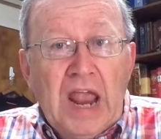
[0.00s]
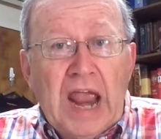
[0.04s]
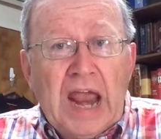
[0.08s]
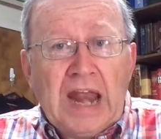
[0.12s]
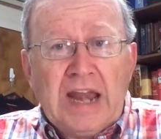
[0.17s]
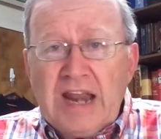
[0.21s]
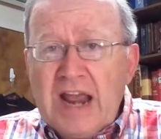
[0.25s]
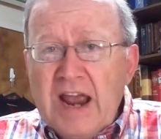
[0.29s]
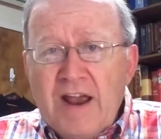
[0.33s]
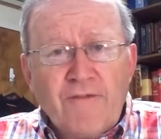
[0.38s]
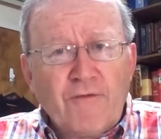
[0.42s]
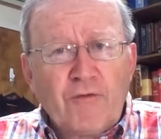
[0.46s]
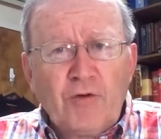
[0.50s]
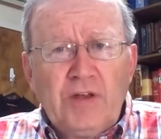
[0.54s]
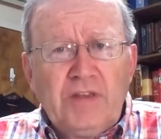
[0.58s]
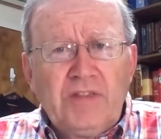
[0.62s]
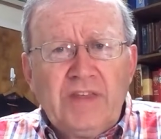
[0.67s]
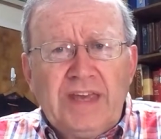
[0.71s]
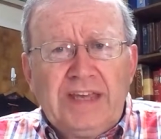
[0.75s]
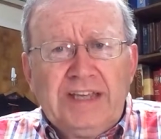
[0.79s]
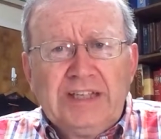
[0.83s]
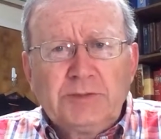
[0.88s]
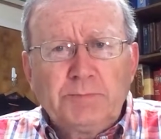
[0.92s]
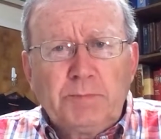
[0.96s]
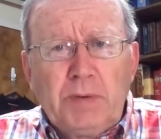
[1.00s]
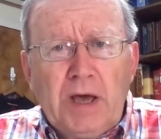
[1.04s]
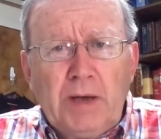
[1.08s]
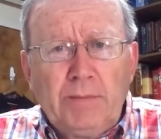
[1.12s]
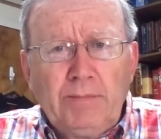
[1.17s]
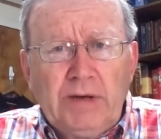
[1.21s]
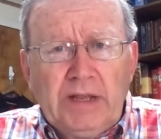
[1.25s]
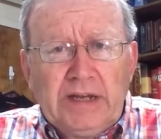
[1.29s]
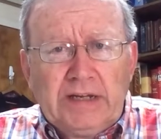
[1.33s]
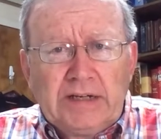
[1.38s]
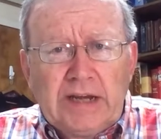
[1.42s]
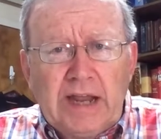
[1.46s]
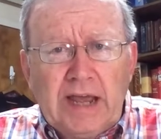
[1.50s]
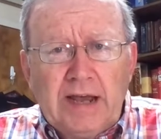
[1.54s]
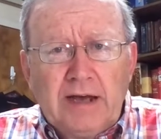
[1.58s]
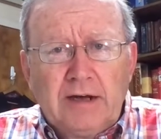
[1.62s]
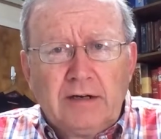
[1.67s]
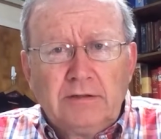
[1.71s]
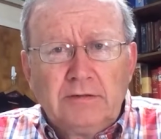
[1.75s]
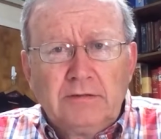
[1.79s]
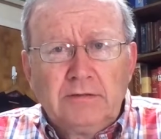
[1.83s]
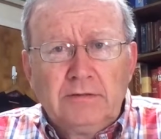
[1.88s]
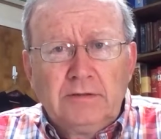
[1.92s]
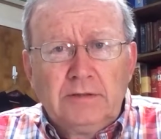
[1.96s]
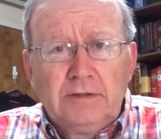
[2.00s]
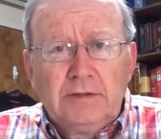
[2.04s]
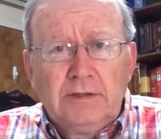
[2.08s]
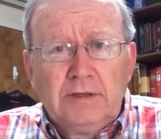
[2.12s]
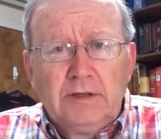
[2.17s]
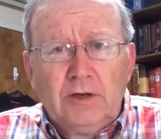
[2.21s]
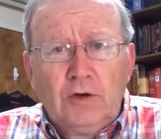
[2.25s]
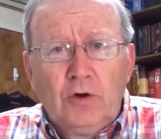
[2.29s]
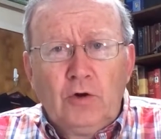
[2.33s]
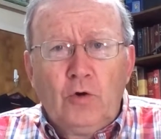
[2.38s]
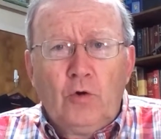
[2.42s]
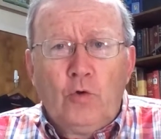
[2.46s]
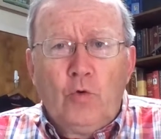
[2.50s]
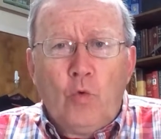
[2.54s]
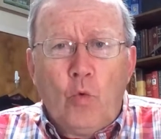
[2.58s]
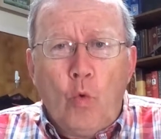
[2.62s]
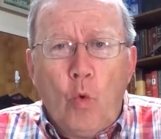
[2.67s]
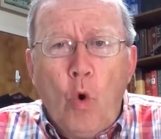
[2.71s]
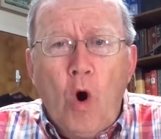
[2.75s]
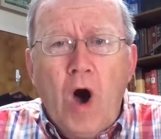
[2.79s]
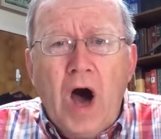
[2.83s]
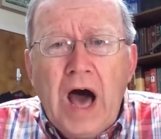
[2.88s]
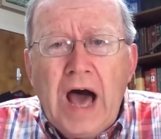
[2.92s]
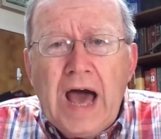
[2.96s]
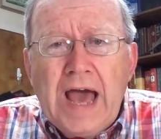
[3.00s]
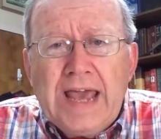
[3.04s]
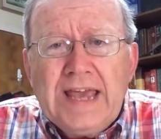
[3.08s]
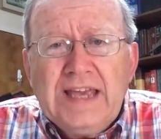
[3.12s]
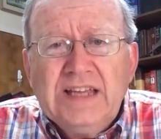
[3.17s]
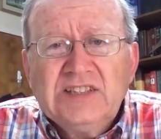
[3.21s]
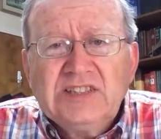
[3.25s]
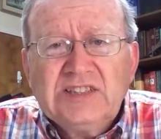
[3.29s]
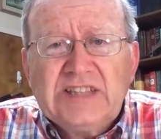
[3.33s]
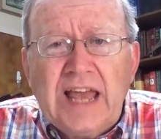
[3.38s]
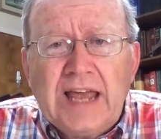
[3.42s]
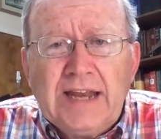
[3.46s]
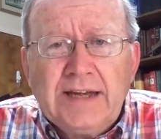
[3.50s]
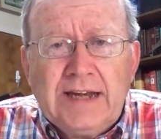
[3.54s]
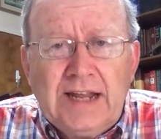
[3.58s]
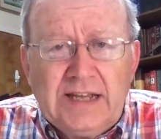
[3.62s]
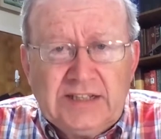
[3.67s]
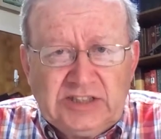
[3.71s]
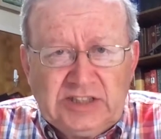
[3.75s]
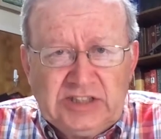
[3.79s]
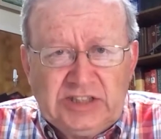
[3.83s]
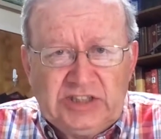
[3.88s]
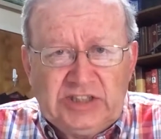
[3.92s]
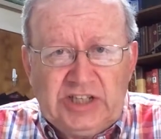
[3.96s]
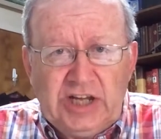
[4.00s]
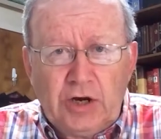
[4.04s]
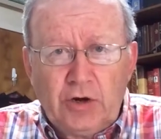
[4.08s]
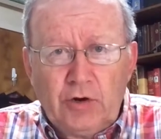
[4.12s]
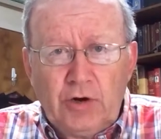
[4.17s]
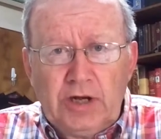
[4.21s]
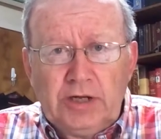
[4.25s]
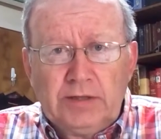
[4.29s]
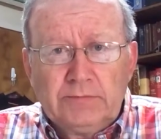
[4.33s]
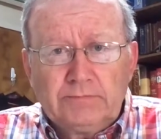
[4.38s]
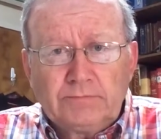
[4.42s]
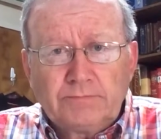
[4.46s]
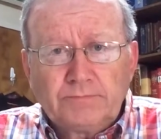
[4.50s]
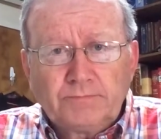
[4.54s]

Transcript: and everything is public now. Why is that necessary?